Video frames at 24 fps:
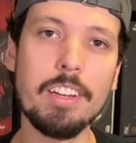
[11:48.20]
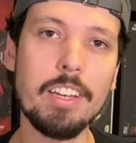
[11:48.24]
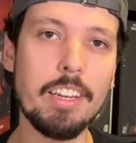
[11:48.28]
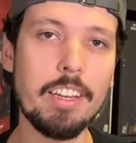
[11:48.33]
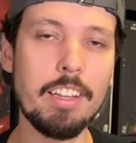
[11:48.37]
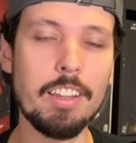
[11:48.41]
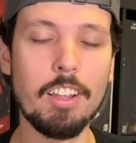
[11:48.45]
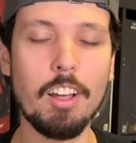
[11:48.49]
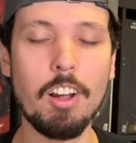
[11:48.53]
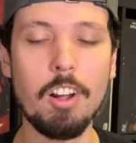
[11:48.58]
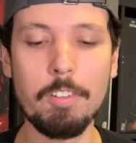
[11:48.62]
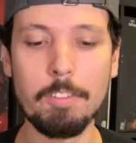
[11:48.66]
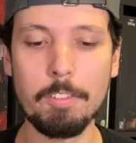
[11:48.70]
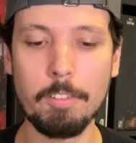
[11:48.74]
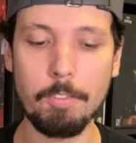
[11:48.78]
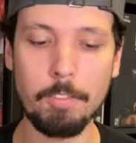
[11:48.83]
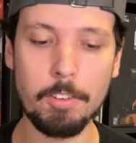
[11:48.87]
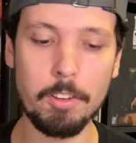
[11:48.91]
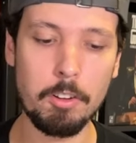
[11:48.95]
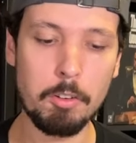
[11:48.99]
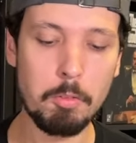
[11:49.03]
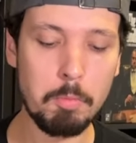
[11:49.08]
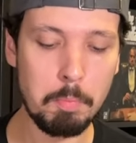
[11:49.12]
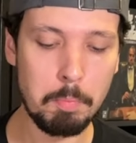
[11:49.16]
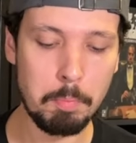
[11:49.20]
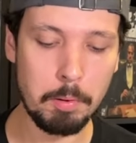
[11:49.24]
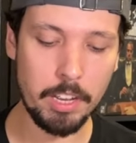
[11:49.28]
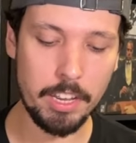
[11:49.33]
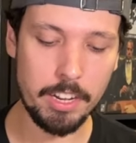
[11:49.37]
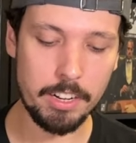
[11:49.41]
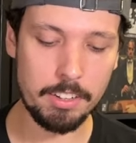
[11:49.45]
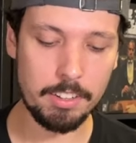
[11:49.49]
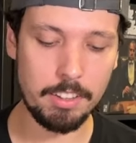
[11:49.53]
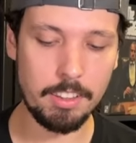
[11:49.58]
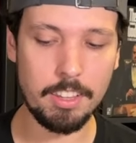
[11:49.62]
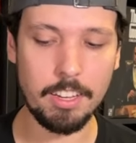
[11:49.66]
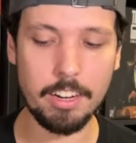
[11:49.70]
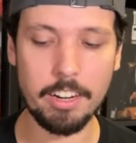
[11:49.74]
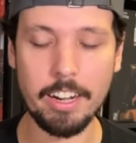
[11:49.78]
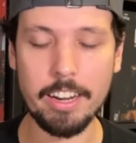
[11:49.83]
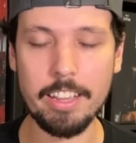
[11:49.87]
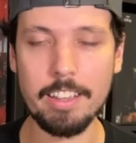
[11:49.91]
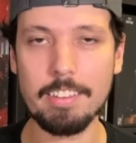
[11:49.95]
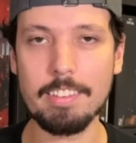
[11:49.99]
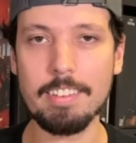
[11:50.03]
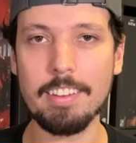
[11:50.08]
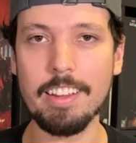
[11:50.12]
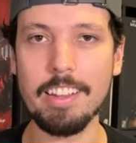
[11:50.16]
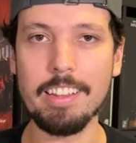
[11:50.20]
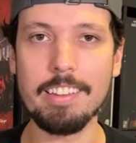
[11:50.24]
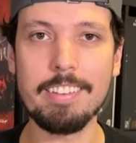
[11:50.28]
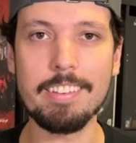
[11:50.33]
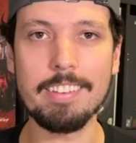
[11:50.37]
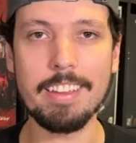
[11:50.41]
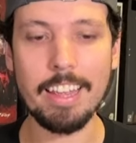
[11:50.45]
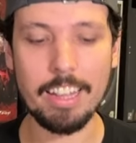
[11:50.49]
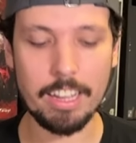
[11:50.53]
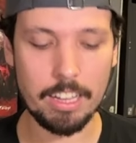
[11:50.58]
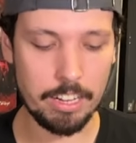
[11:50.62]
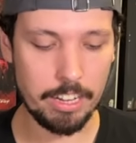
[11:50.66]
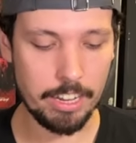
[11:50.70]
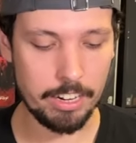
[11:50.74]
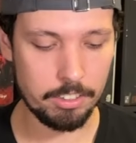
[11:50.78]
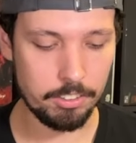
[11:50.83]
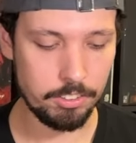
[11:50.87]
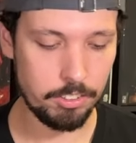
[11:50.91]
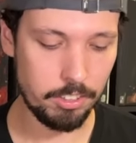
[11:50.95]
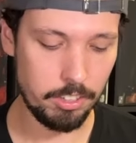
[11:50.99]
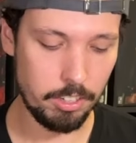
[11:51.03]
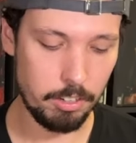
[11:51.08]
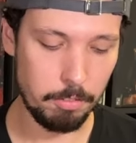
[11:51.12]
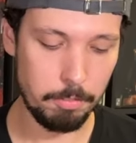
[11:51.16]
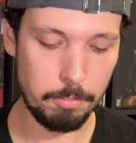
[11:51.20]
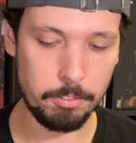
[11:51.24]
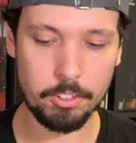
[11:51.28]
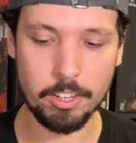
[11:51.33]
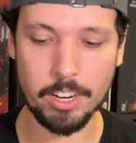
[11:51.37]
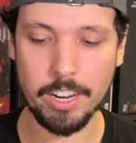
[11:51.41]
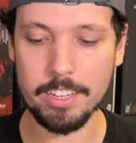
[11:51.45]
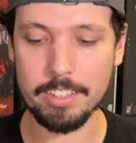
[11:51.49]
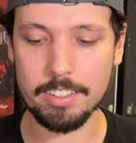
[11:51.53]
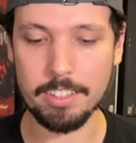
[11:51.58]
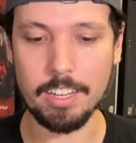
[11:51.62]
in the overview, but there is a set collection of trying